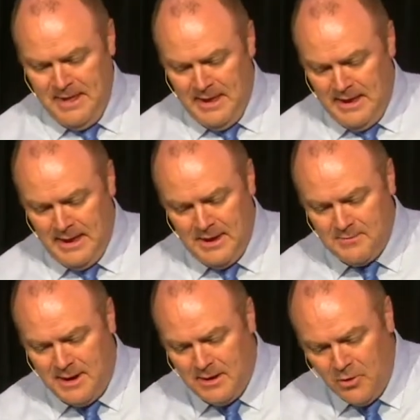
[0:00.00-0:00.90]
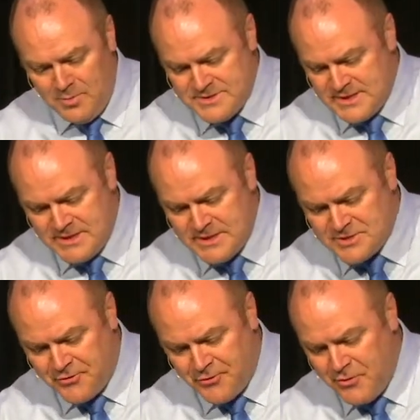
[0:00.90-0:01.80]
And my hope is that these
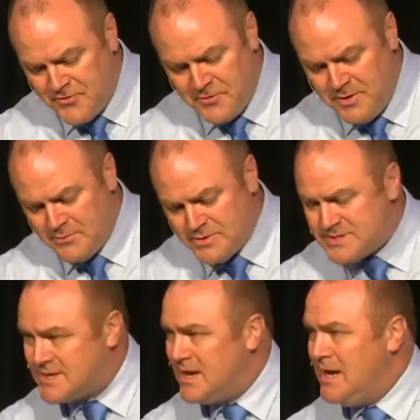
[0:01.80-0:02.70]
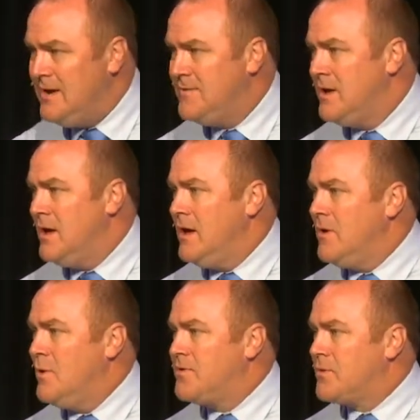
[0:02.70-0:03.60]
truths will be received
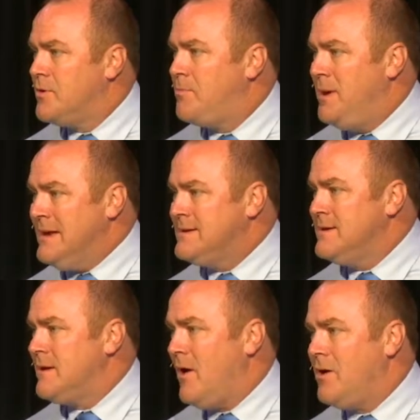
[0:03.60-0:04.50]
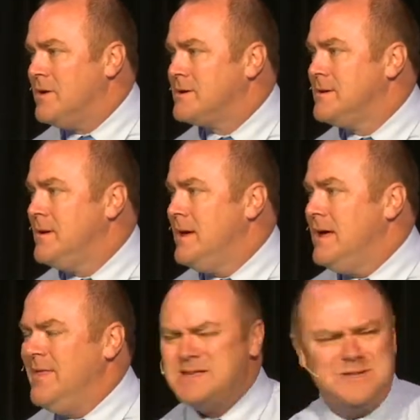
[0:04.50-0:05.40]
with a repentant heart.
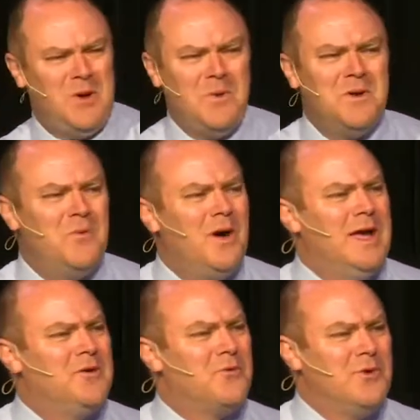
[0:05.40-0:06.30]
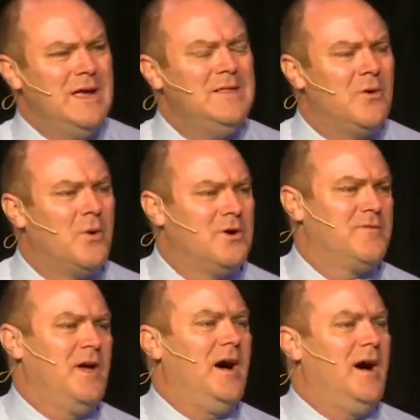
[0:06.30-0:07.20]
That's the only way to read the Word
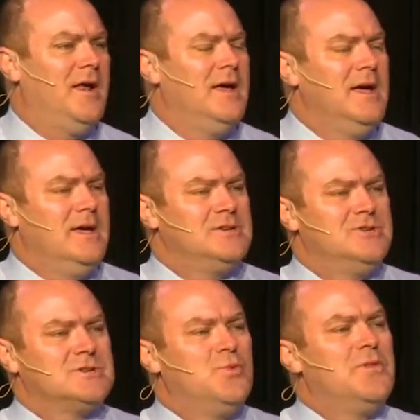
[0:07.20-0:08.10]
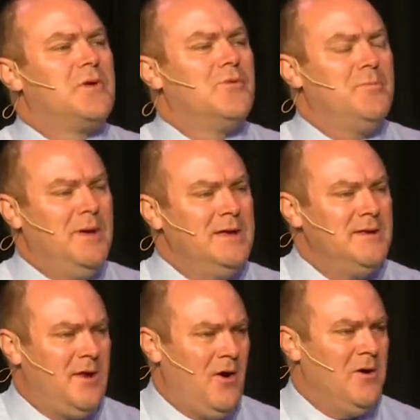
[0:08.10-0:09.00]
of God, is just with a
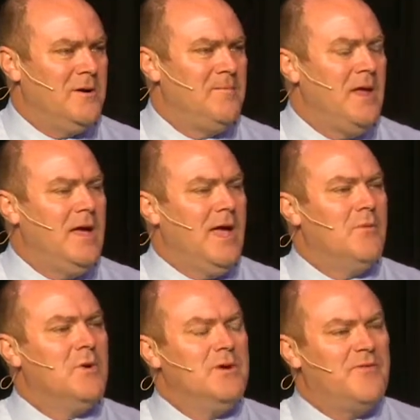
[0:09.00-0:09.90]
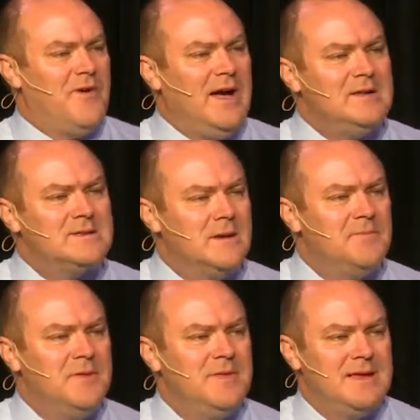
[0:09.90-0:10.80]
repentant heart. And when we find
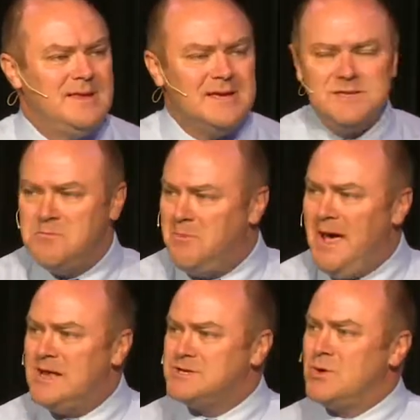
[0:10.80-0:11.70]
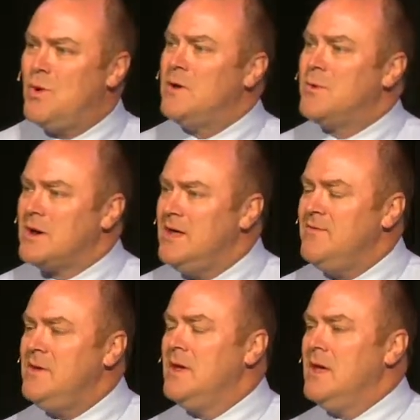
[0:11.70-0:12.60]
something that doesn't match the way we're
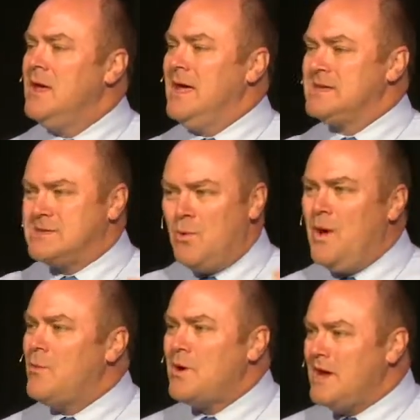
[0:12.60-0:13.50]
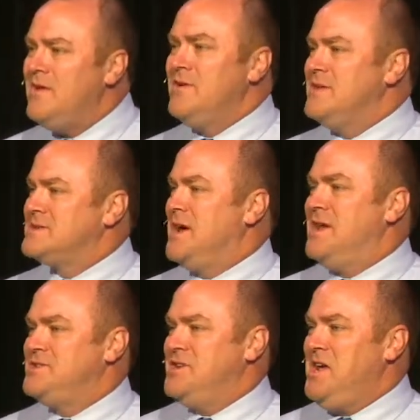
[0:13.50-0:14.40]
living, it's the way we're living that's got
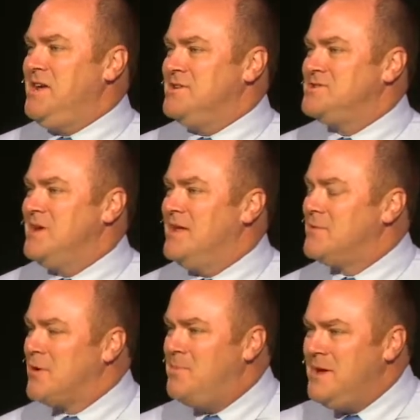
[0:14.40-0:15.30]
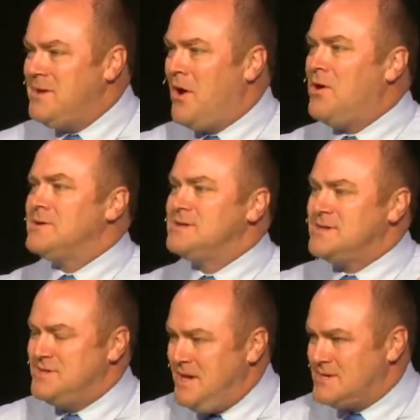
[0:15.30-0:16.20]
to change. And the repentant heart
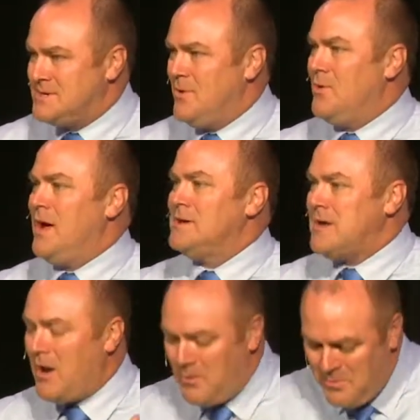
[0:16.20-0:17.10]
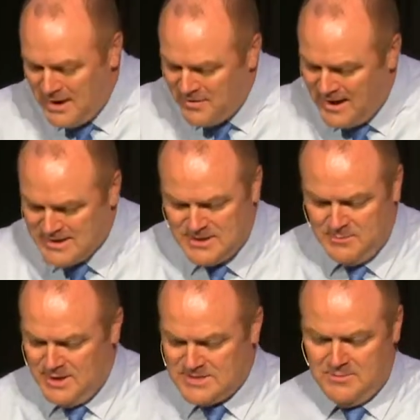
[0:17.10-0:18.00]
says, Yes, Lord, I'll, I'll, obey that to the
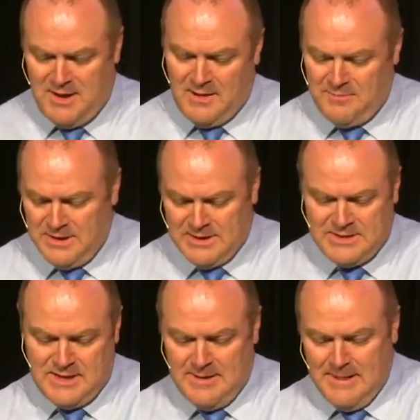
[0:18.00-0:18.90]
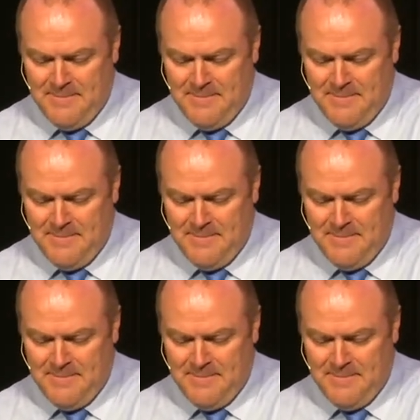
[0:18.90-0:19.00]
best of my ability.